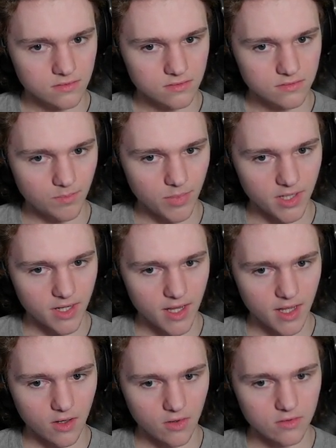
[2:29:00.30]
But
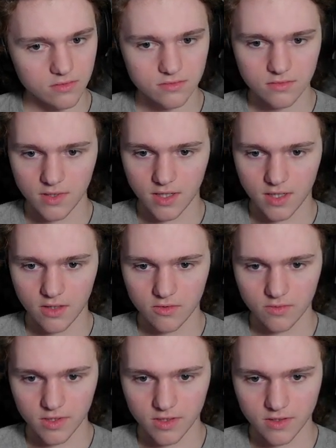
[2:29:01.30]
how? How are
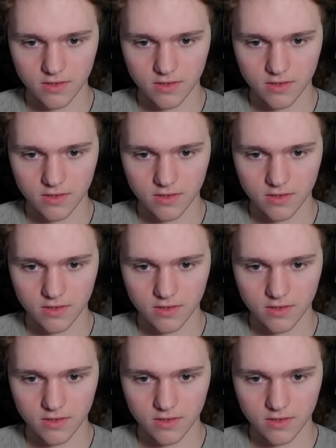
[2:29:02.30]
we going to do